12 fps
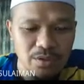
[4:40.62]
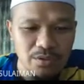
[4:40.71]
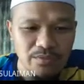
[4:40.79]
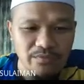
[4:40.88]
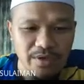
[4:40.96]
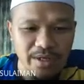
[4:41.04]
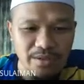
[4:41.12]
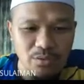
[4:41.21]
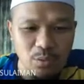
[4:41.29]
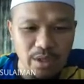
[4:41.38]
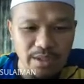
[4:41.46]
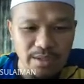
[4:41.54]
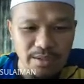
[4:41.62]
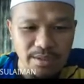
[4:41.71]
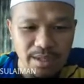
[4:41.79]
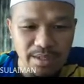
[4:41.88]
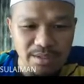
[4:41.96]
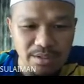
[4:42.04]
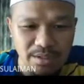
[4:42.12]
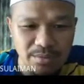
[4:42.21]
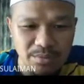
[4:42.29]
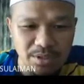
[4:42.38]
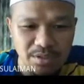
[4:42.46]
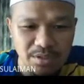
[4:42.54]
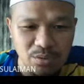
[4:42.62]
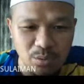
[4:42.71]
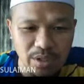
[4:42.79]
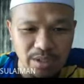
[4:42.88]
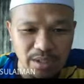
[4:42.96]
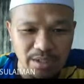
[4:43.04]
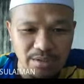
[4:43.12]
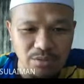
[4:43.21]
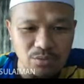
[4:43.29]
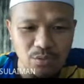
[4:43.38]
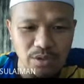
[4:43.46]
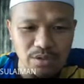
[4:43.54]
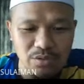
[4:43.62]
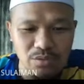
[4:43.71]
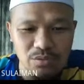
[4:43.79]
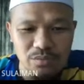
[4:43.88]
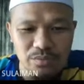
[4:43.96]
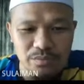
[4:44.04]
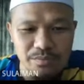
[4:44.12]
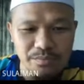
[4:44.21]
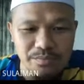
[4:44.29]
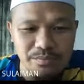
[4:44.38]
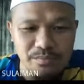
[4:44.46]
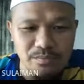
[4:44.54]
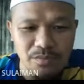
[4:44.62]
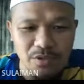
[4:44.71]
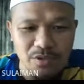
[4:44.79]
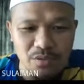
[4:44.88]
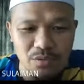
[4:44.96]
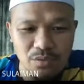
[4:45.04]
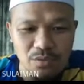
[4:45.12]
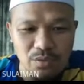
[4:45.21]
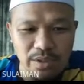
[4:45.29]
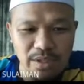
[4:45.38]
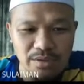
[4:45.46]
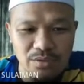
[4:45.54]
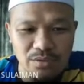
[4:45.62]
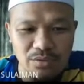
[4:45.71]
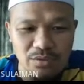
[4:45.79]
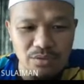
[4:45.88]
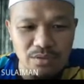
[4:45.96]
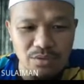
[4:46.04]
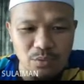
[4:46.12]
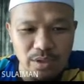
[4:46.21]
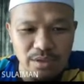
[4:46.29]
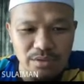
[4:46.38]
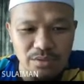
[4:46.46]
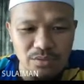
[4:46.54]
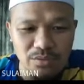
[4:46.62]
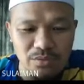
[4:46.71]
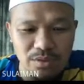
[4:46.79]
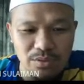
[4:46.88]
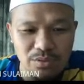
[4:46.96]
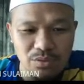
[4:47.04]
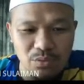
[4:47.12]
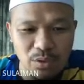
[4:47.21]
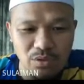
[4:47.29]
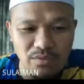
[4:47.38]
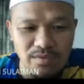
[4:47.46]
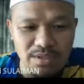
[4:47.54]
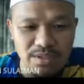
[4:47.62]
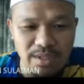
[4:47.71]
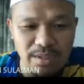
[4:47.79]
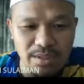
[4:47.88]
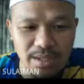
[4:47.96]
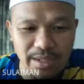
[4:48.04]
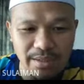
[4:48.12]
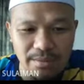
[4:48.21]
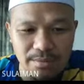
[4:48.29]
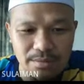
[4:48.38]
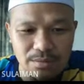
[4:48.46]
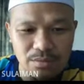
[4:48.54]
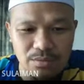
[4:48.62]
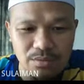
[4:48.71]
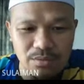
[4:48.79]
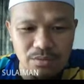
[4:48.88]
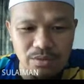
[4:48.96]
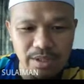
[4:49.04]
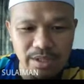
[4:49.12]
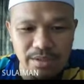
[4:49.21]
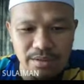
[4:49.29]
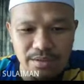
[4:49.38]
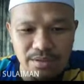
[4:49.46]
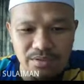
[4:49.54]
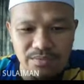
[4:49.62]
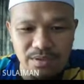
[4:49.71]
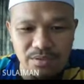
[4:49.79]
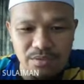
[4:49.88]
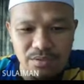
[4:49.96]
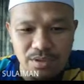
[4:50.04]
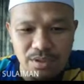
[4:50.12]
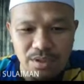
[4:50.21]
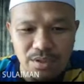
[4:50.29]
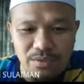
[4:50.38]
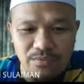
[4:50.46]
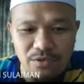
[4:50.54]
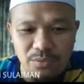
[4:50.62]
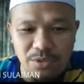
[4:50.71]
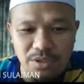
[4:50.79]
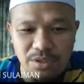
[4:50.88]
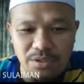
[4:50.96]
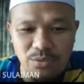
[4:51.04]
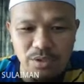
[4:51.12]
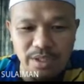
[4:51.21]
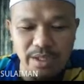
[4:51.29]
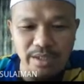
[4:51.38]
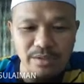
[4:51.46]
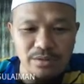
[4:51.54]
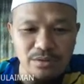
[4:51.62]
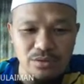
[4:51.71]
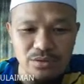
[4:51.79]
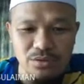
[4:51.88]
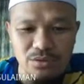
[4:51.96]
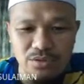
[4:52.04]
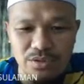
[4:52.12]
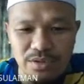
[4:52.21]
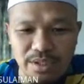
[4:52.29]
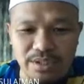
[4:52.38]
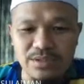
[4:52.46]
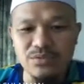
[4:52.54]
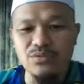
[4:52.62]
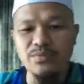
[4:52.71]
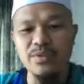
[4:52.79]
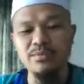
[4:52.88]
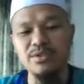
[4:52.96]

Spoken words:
find the Yij, meaning that Yi12. So one and 2 equals to 1 over Z line. So you get this value. From here, you can use, as you remember